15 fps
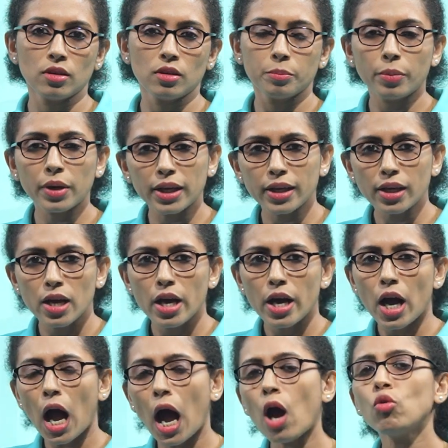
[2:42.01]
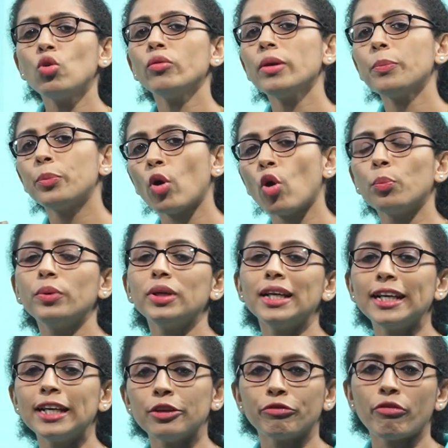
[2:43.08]
But how do we
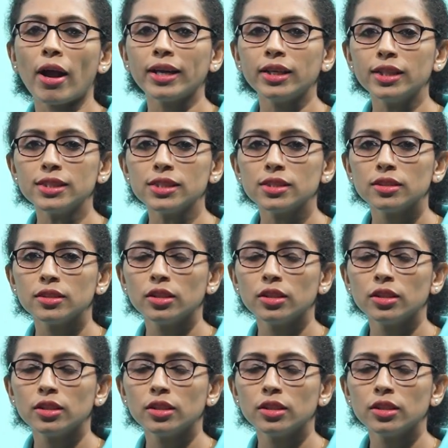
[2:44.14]
properly define it?